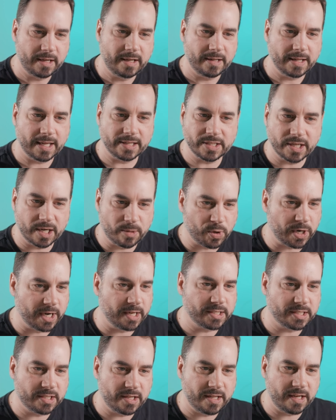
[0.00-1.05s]
That's going to bring
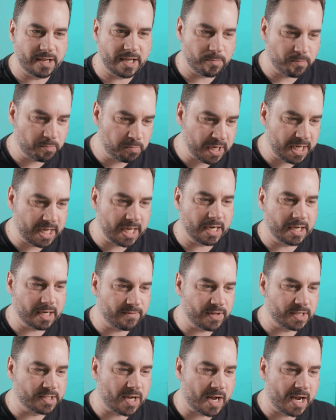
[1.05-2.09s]
us to the beginning of
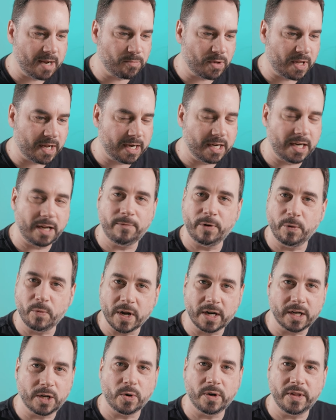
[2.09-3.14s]
the timeline. If we
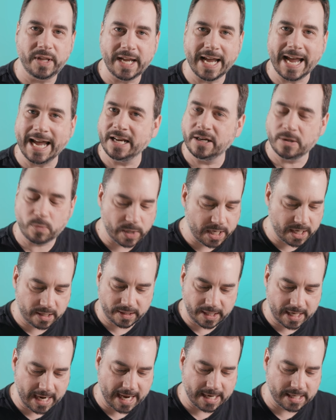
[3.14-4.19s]
want to go to the end, we hit
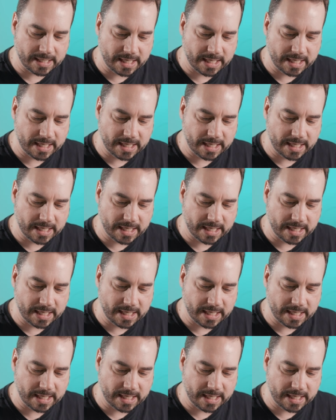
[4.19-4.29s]
the end